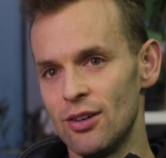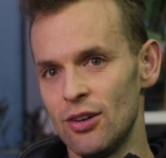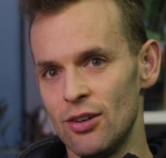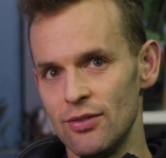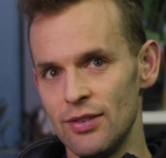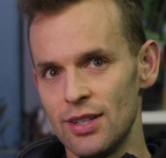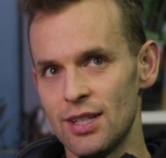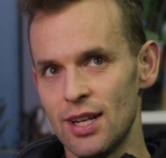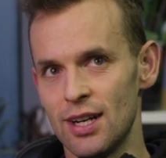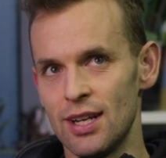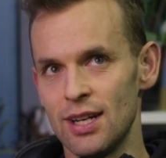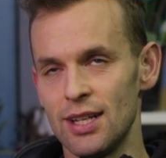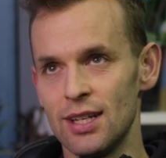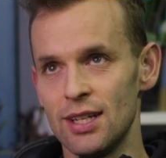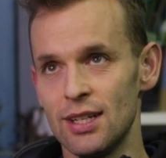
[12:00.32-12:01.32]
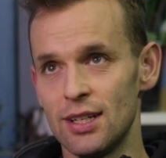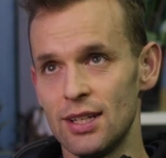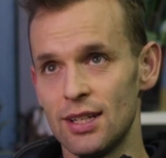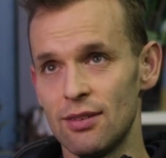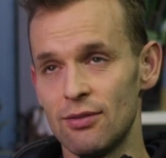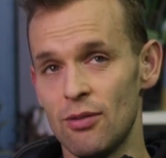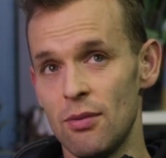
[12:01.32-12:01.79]
on the Saturday
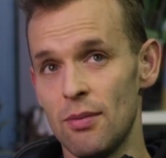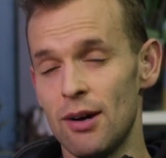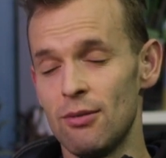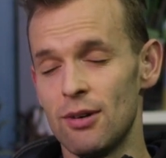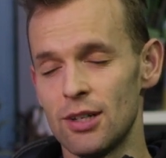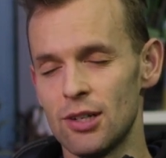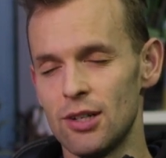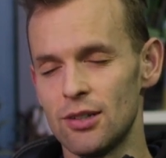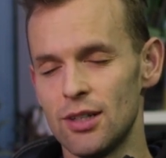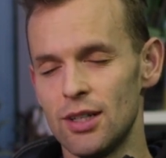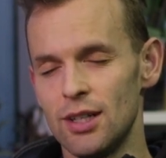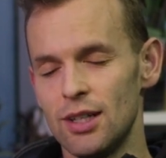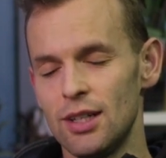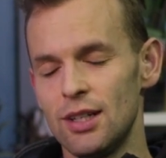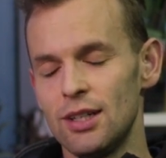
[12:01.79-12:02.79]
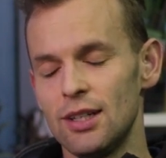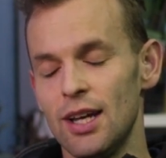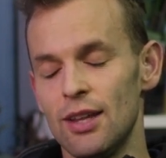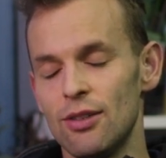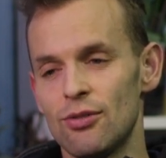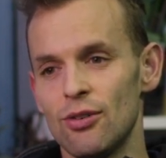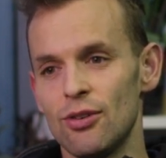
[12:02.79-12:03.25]
from about 1 o'clock
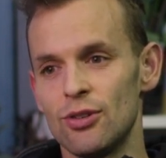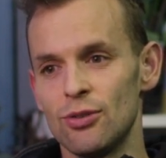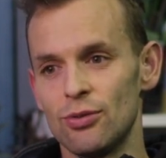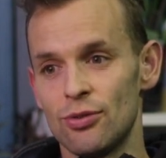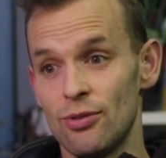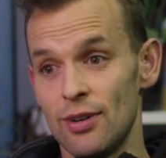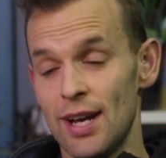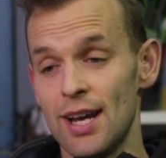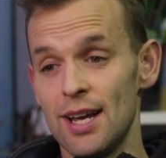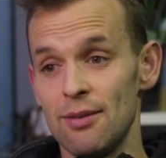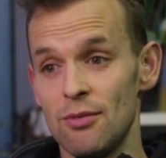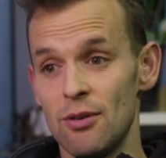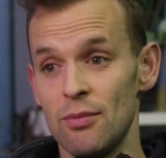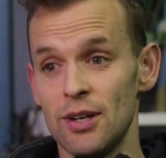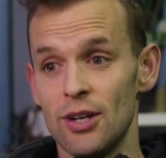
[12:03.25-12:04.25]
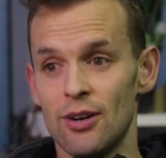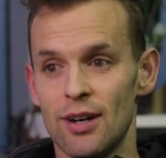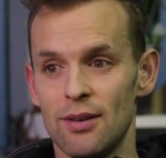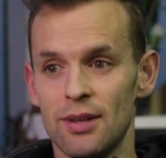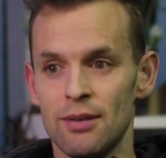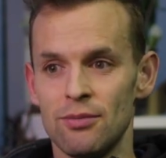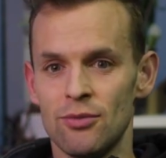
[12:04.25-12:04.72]
and through till 3 a.m. when we got
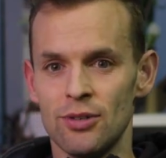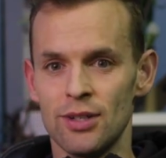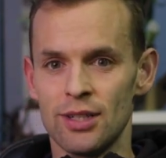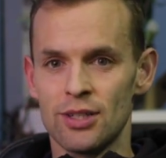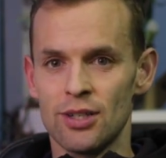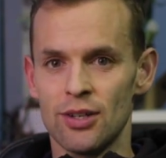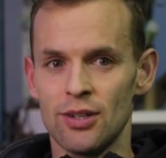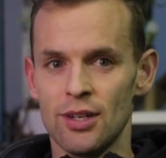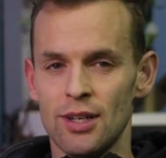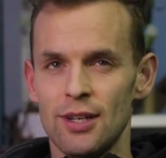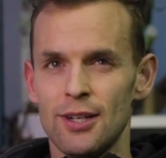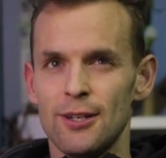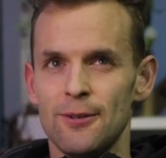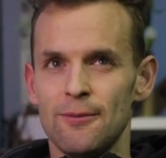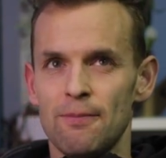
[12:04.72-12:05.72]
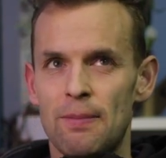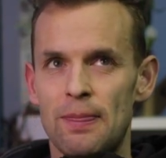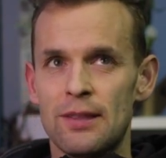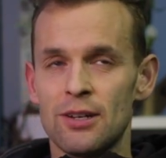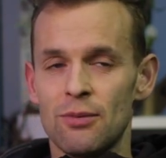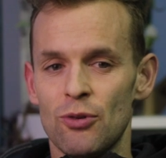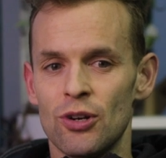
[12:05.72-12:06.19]
up that morning. So
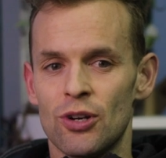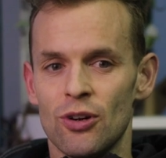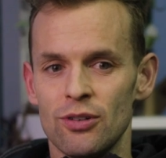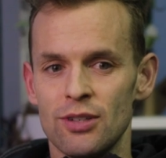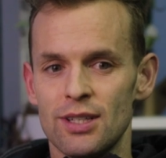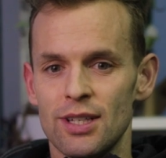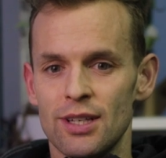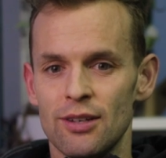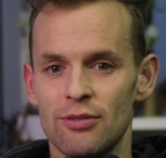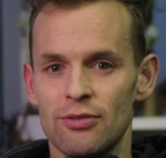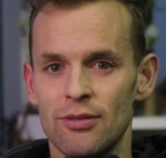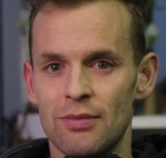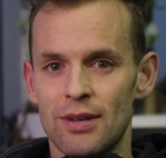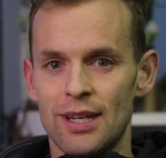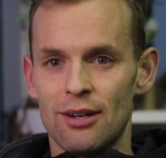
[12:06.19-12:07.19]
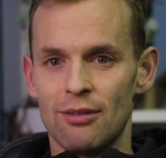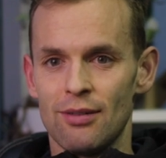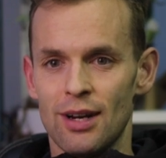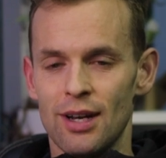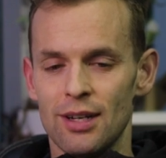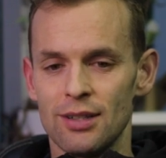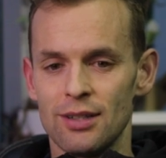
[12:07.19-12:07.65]
some work-ons there for me
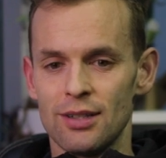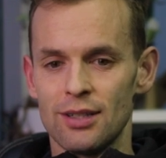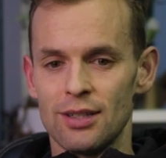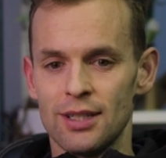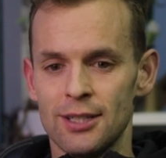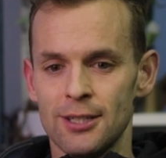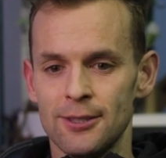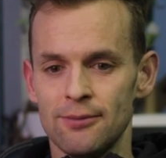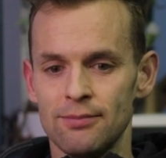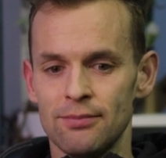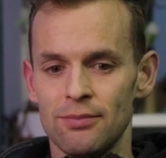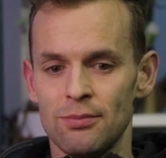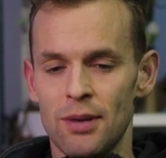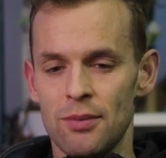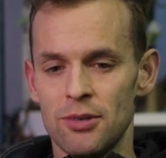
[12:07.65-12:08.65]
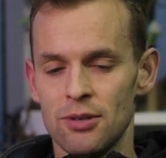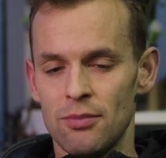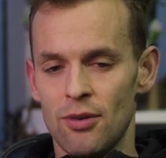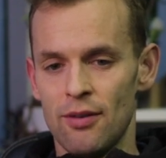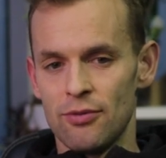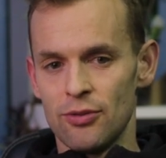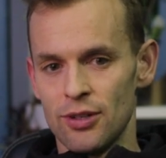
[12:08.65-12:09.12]
around maybe some
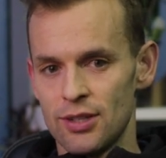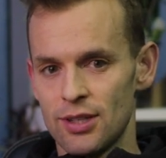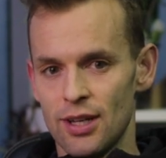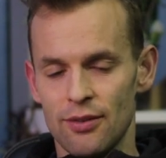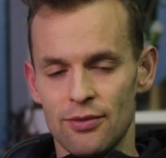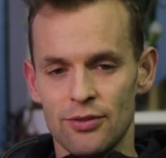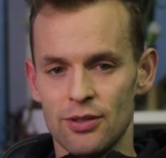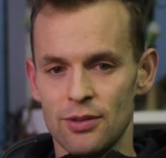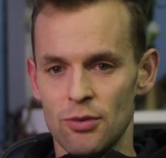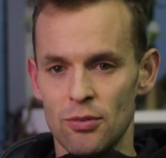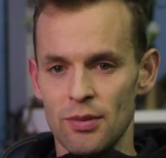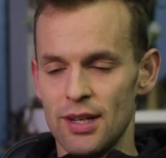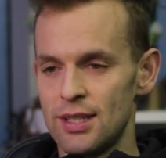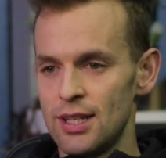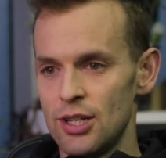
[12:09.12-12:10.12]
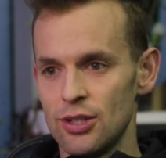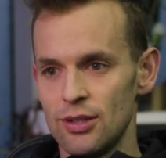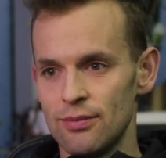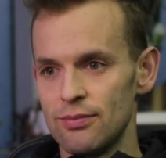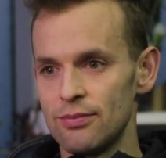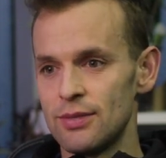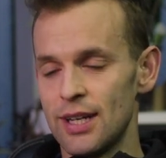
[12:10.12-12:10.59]
mindfulness stuff, some more
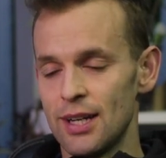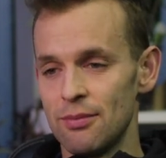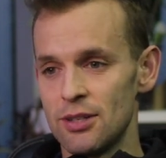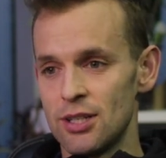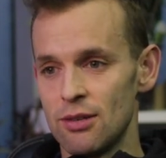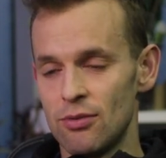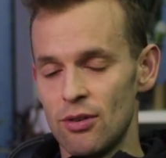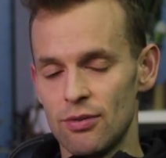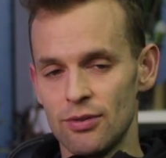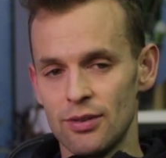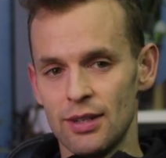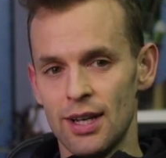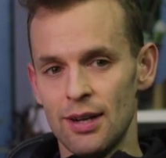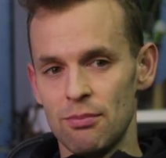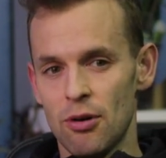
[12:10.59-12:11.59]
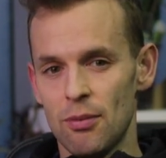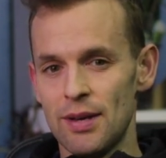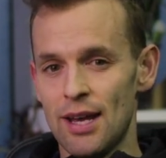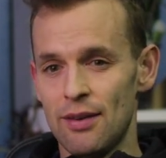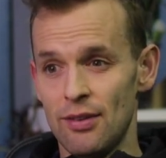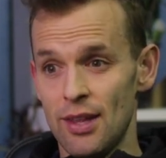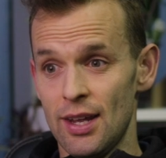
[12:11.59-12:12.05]
meditation, taking myself off, and probably
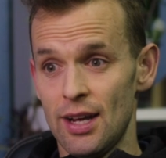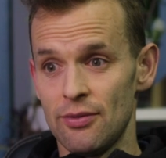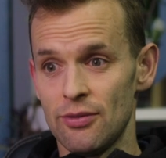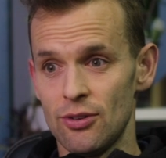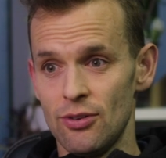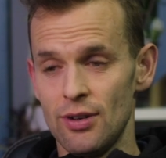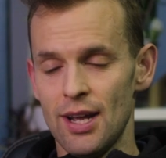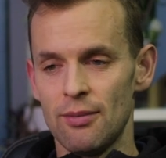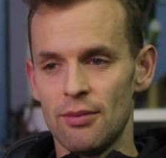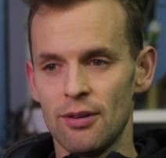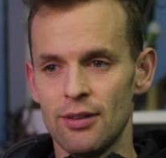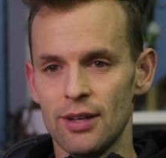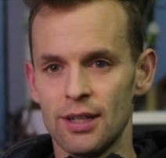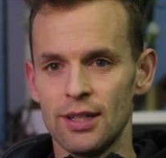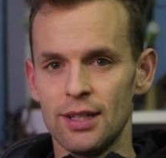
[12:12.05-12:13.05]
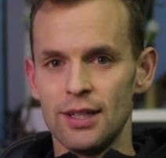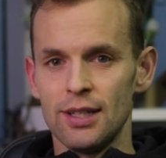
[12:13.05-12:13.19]
having that afternoon nap, I think,